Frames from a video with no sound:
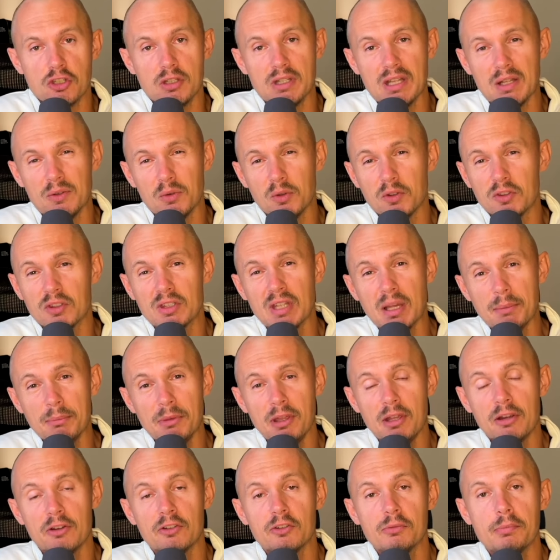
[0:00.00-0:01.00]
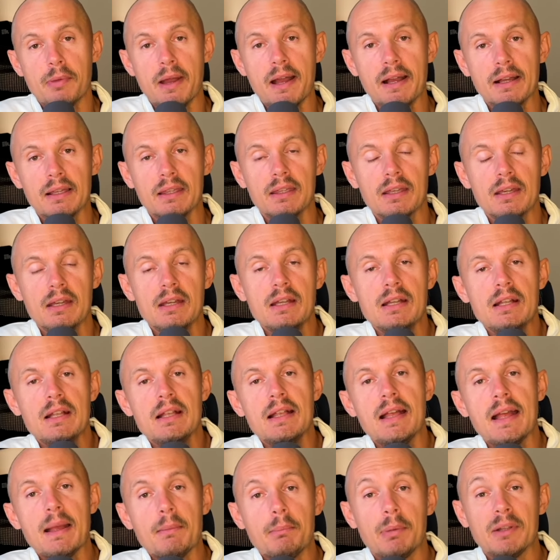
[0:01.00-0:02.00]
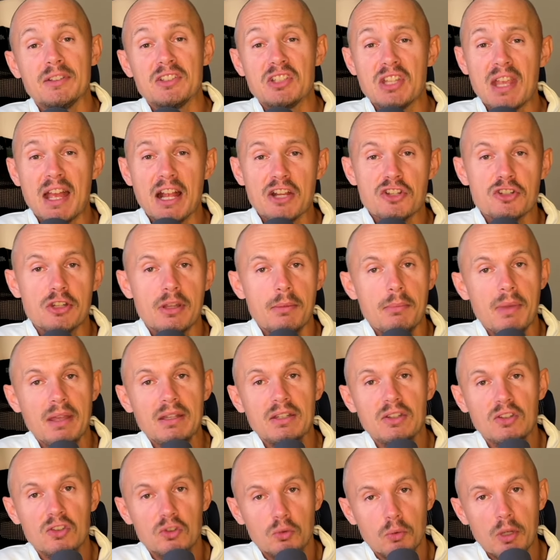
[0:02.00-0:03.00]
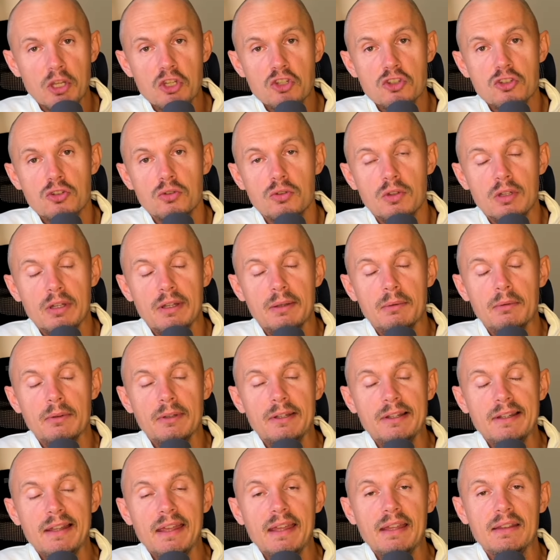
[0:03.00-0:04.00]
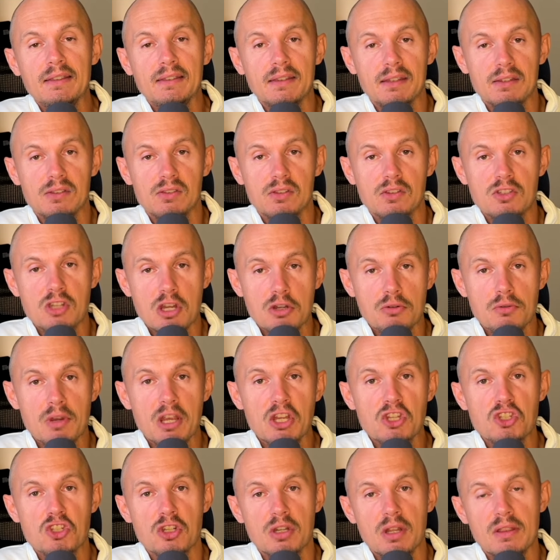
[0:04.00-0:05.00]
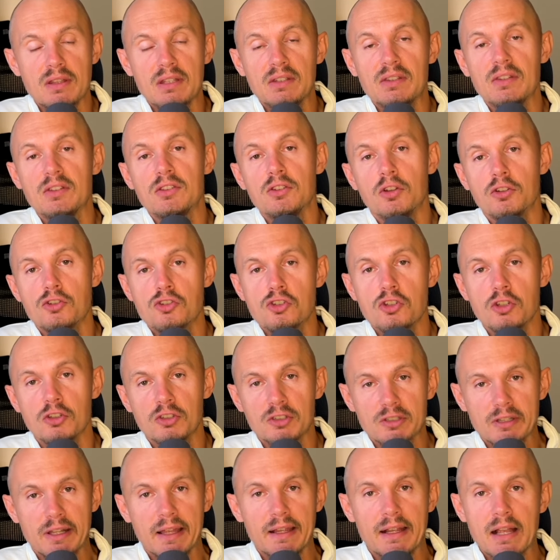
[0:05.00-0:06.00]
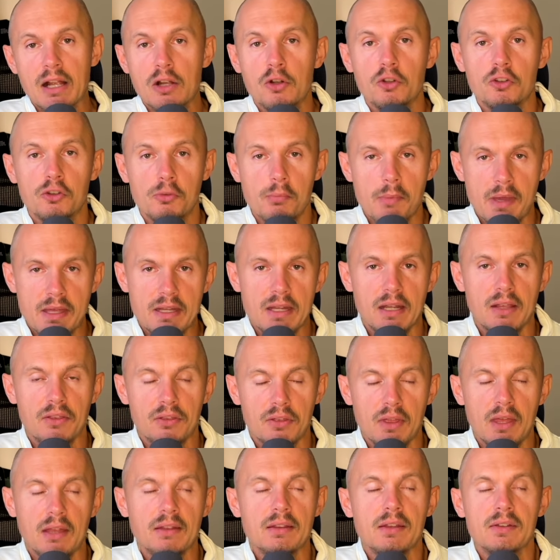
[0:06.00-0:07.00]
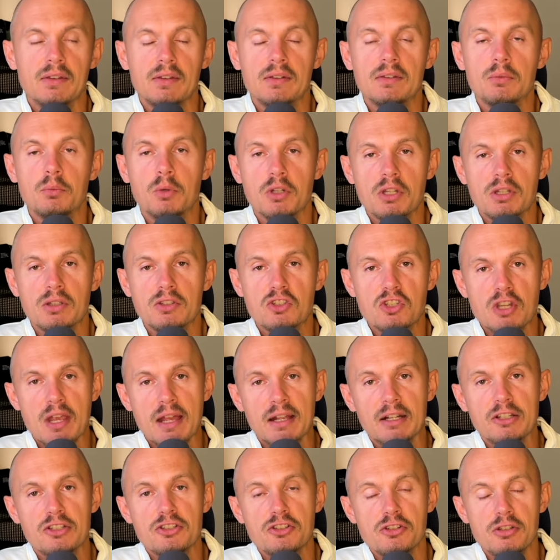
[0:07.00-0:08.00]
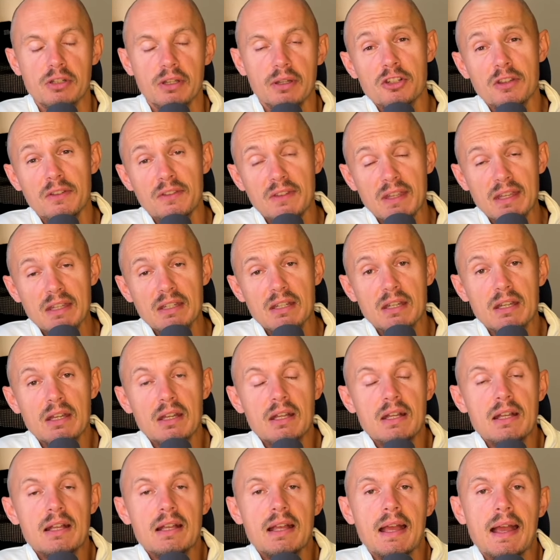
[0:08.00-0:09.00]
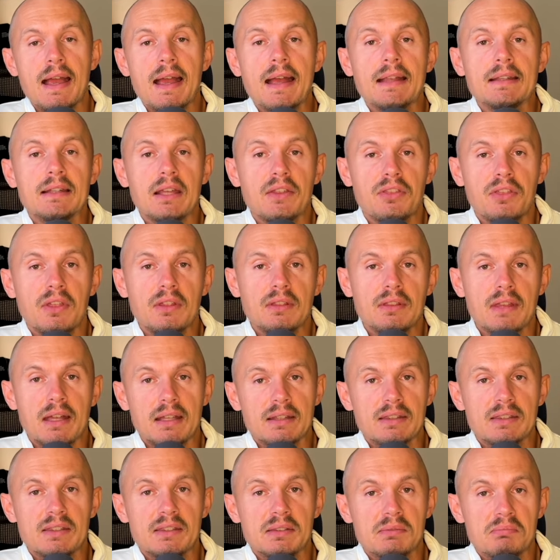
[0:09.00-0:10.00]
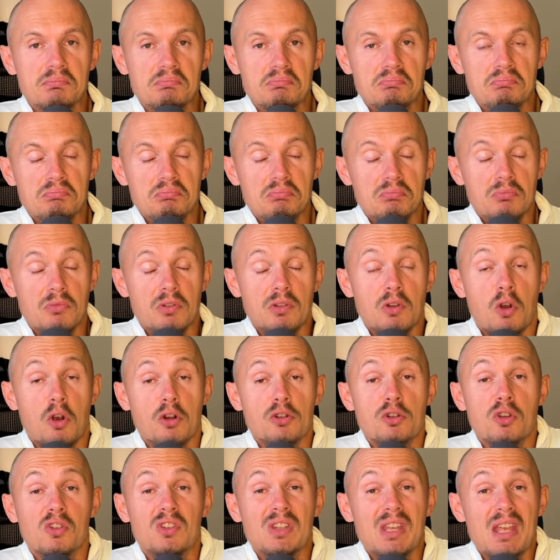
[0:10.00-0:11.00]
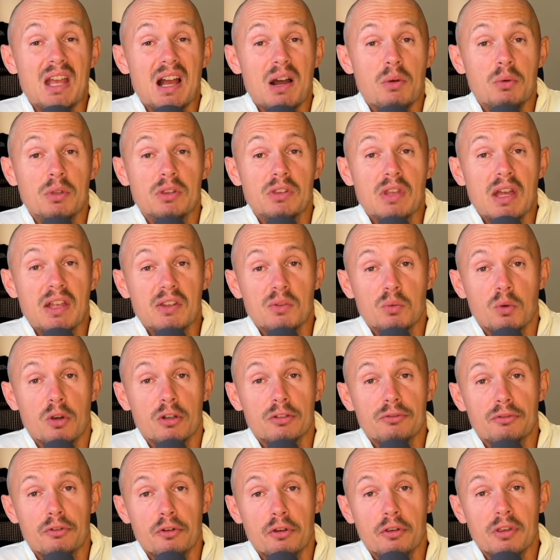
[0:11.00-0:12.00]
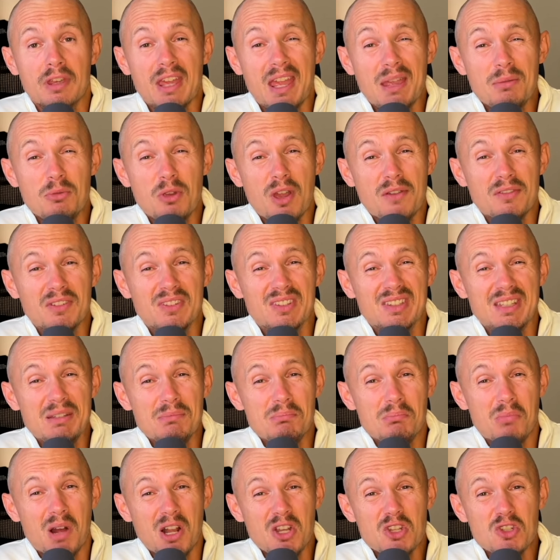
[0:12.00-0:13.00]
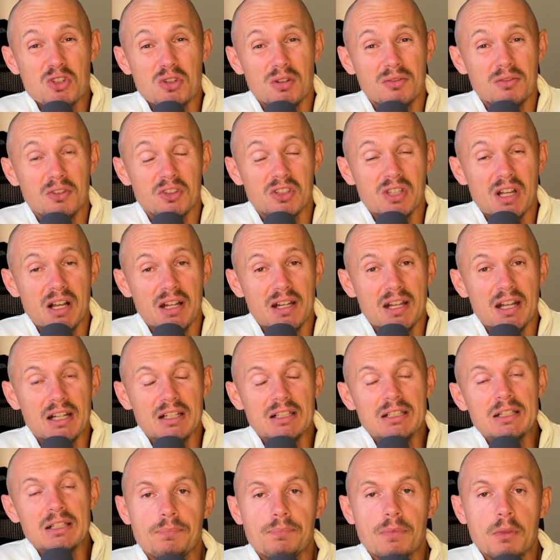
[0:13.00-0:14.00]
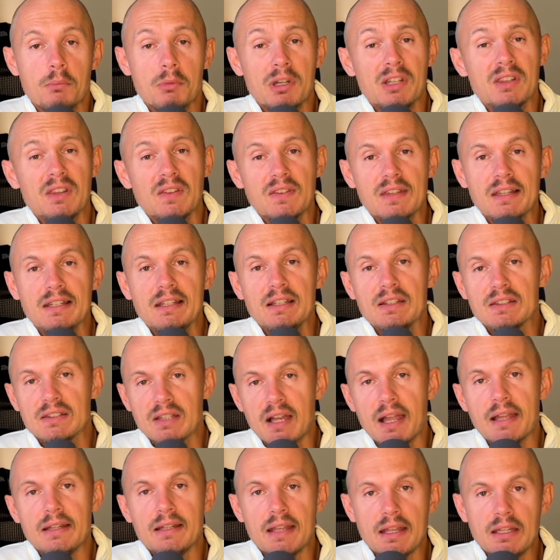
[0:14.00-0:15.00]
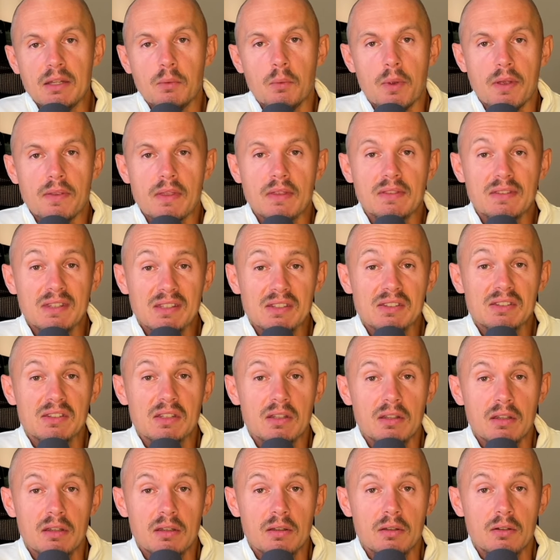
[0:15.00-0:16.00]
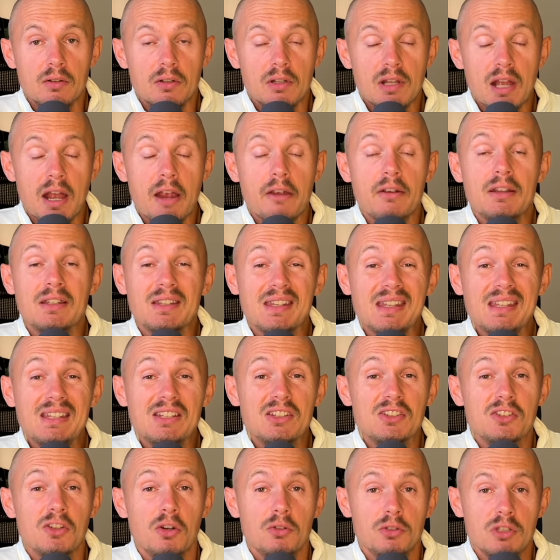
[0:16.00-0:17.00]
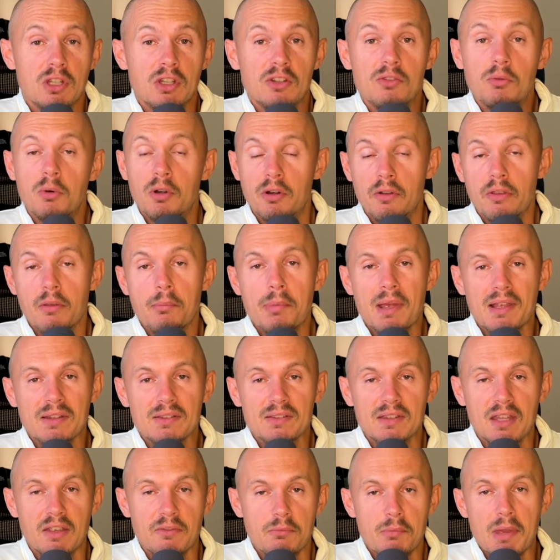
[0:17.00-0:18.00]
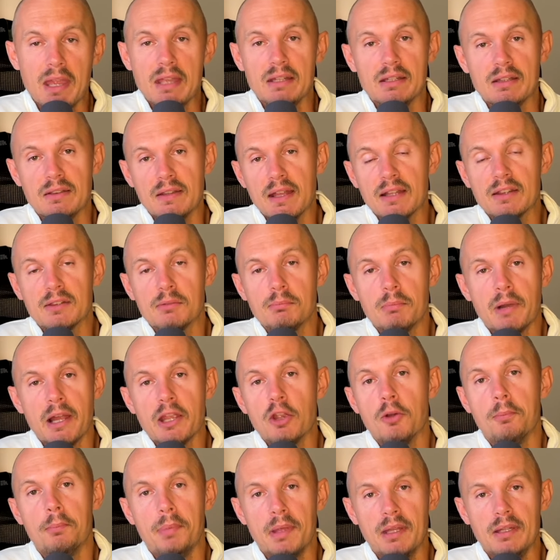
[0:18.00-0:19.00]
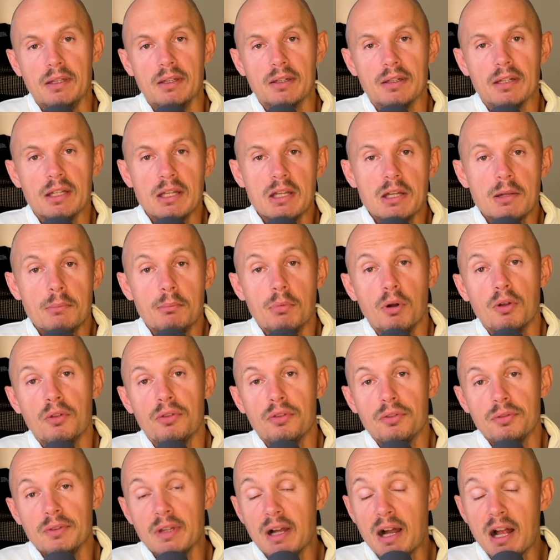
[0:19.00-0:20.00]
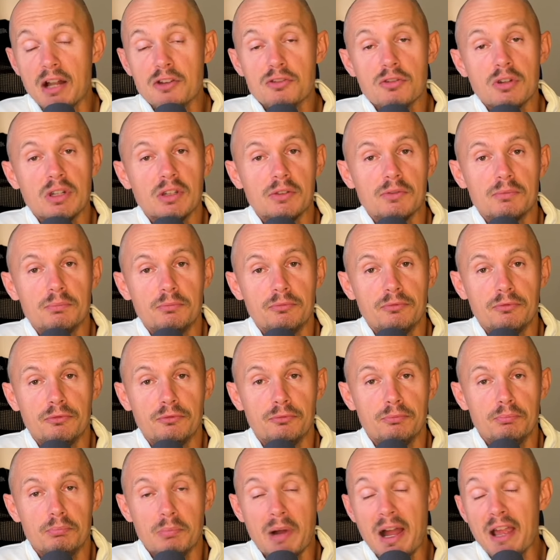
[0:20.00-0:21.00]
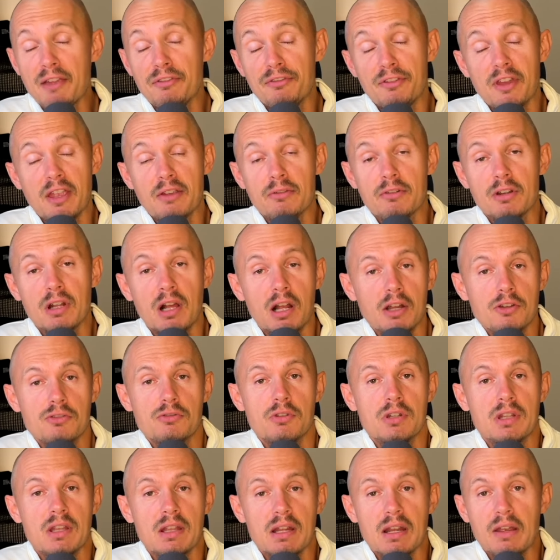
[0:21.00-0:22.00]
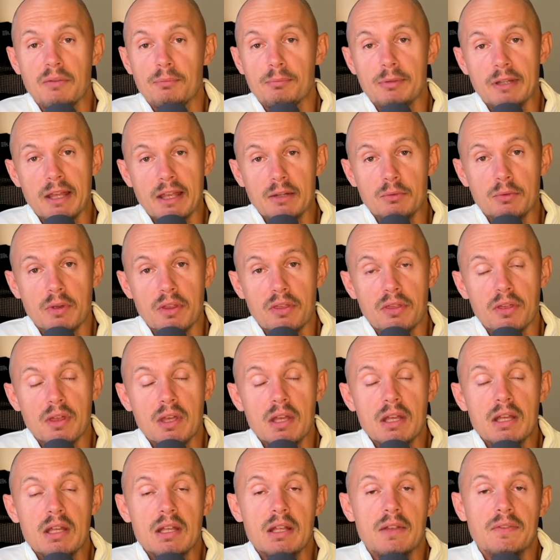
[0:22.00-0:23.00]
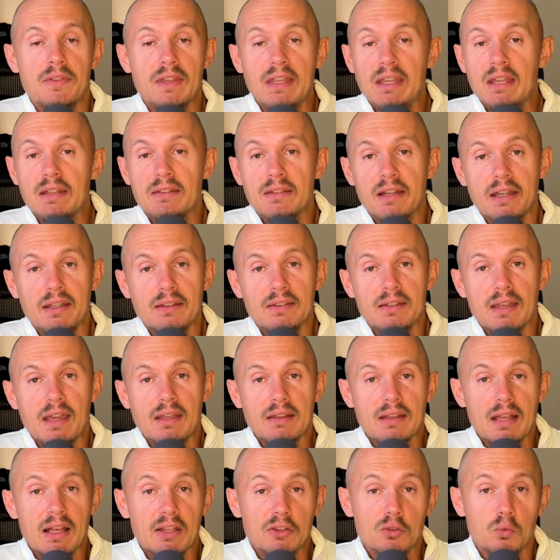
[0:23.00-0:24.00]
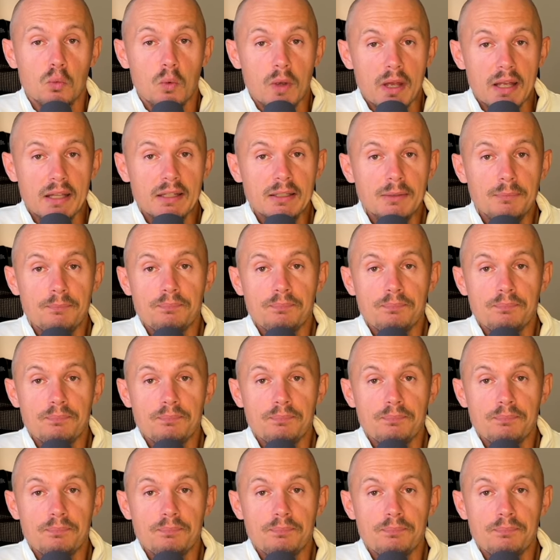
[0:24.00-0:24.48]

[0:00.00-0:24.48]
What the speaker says: That was some years back. But she actually made a switch to the latest generation. And this is not just like a cosmetic thing. This is what she actually did. And I think that's hard to say how it has worked for her game. You haven't seen much of Osaka. But it's a telling sign anyway that this current Ezone is one of the best they've made. And that's my opinion. Both the 100 is my favorite 100 that I've played with. The 98 as well.